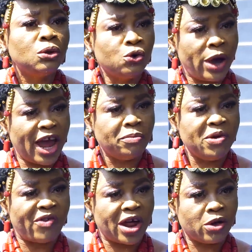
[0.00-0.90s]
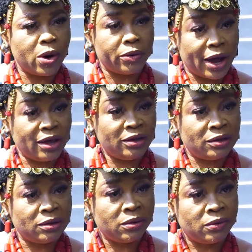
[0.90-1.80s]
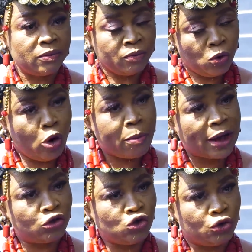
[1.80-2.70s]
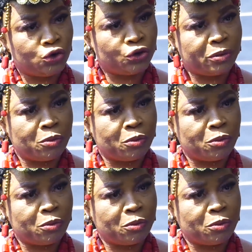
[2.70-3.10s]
You heard me very well, right? Go back to your duty